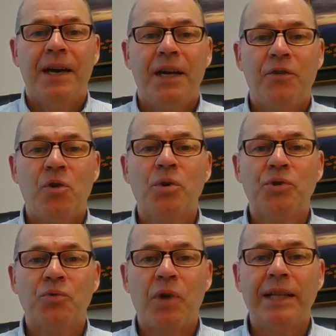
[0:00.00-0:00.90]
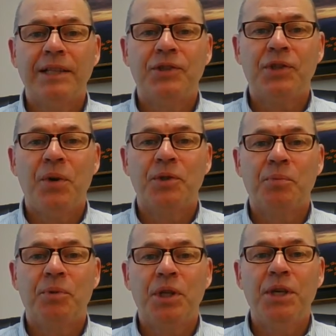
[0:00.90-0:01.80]
And of course, rightly so as
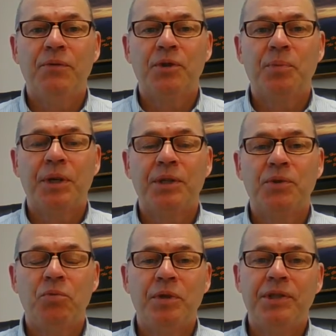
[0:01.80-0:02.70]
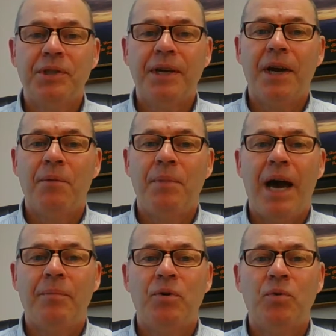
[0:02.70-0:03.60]
believers, because when we study our
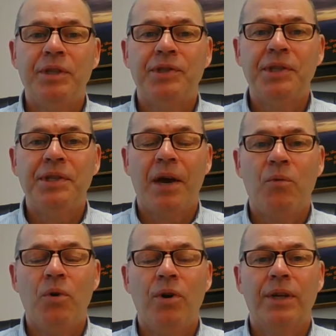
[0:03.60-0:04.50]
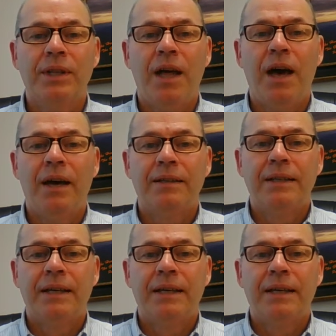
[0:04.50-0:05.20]
Bible, we see that word a lot.